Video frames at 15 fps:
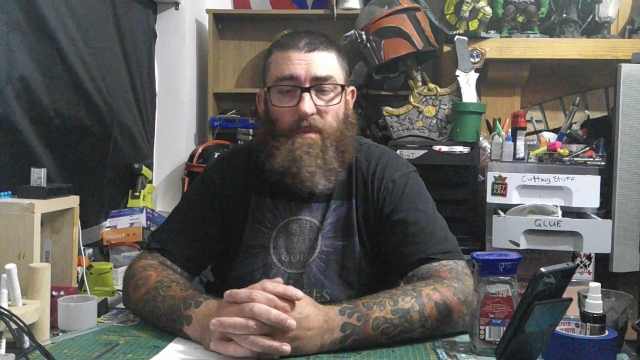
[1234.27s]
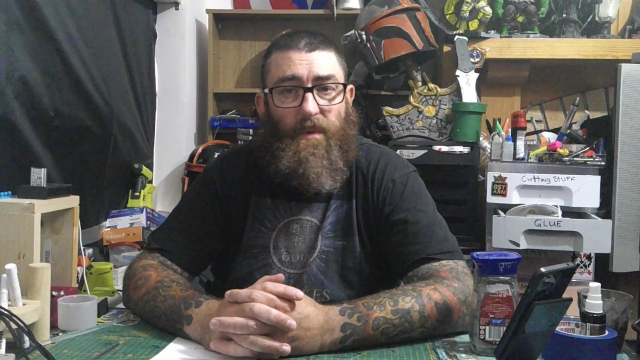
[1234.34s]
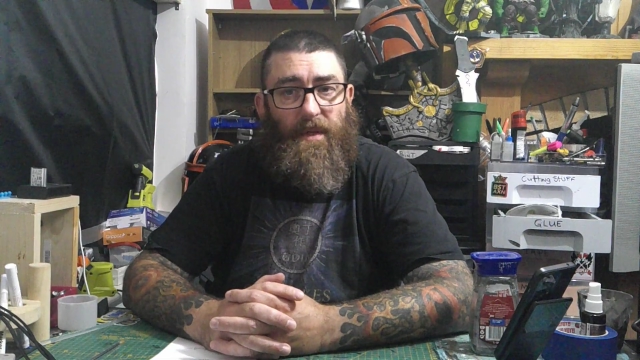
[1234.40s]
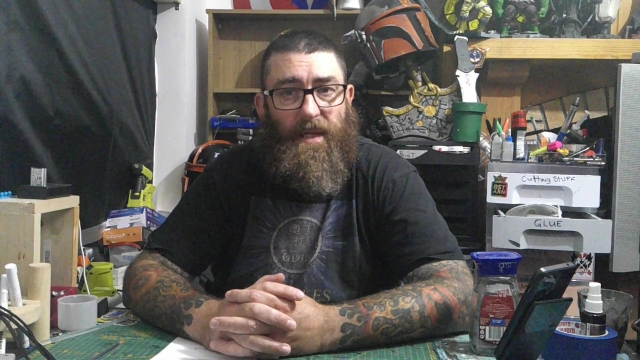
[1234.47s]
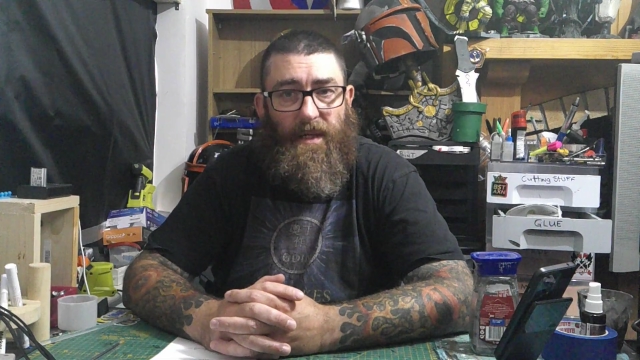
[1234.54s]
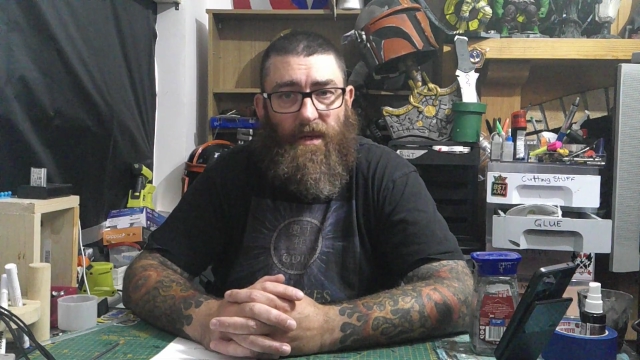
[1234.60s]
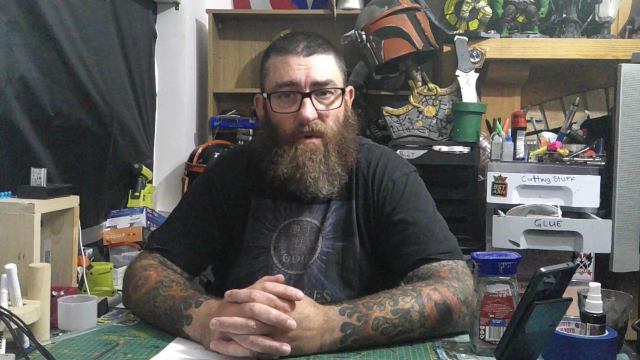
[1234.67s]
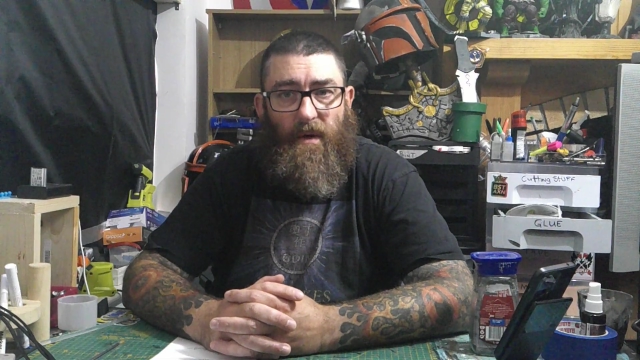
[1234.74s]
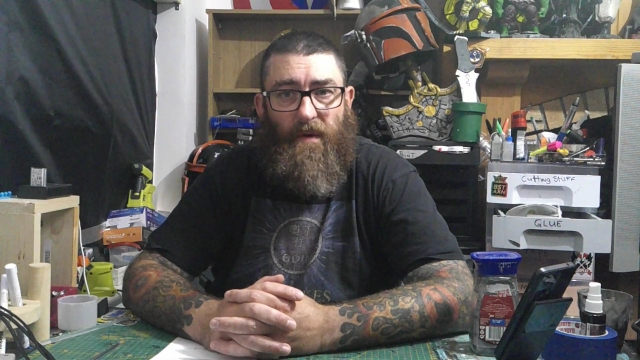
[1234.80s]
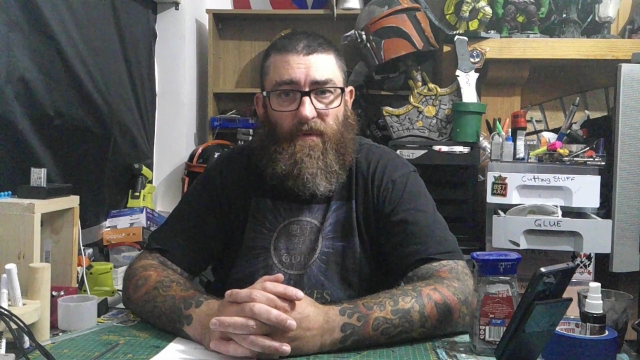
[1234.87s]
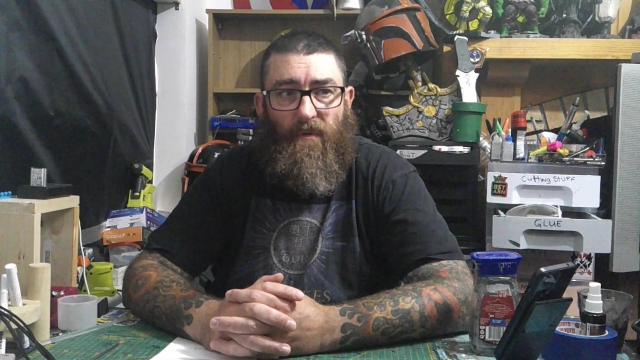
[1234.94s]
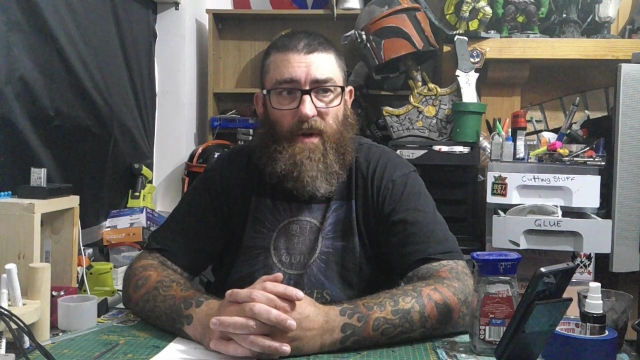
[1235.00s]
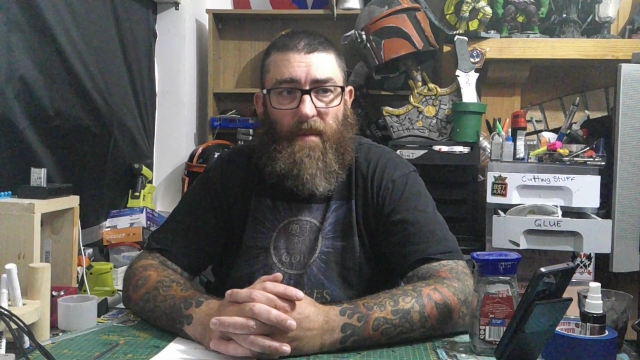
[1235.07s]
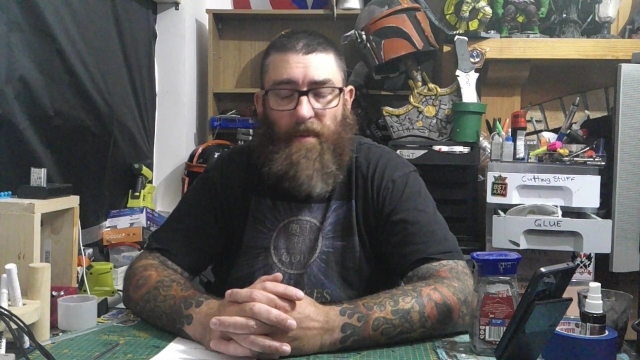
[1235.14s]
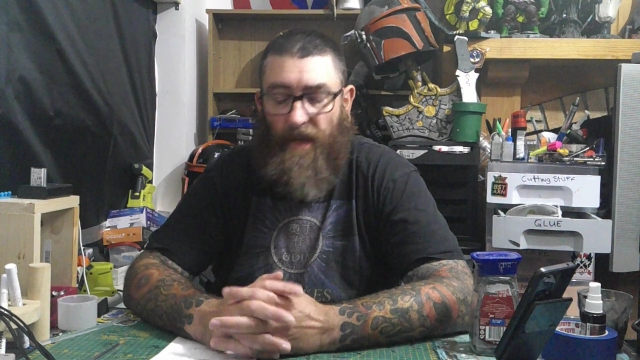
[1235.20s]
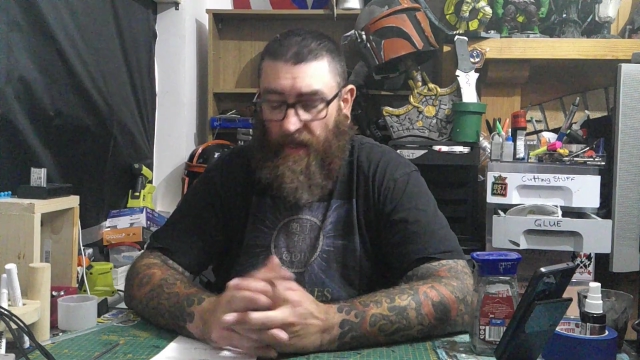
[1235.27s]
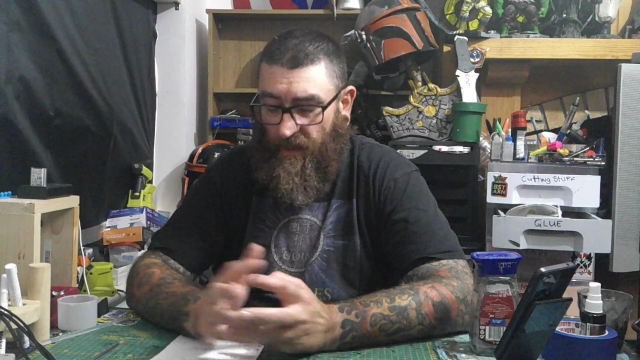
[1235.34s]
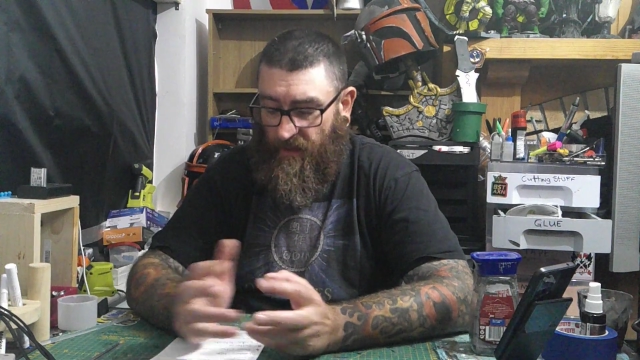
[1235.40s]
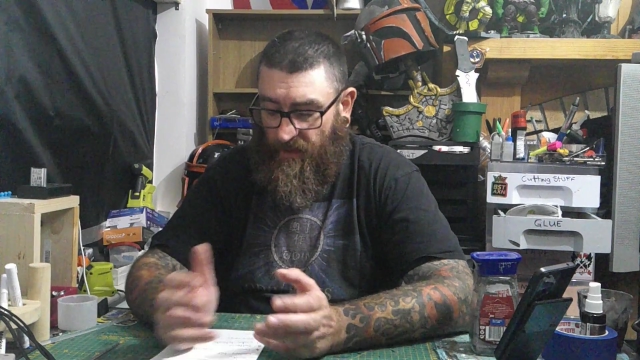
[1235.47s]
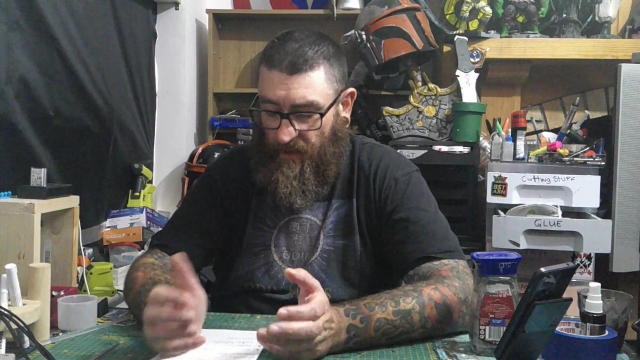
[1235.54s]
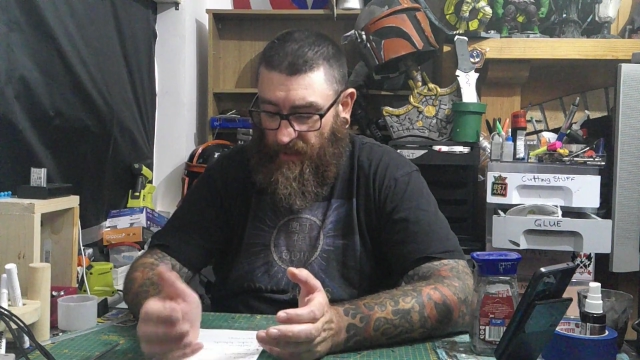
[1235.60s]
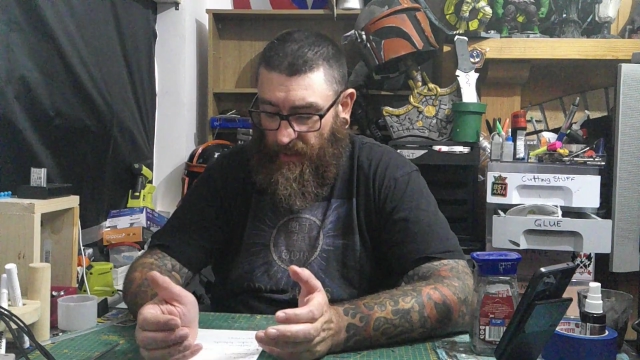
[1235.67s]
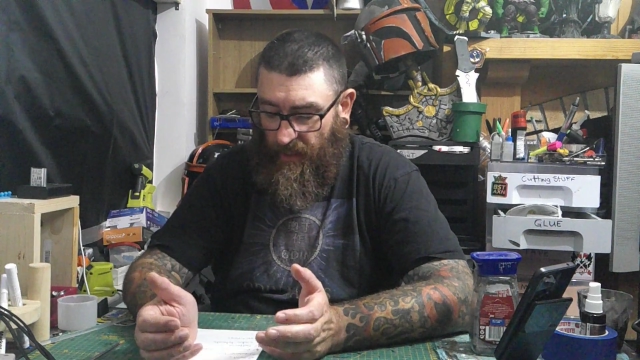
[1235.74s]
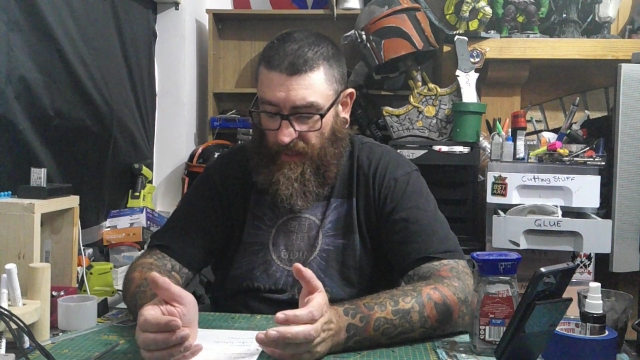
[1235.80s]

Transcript: but they do have free patterns,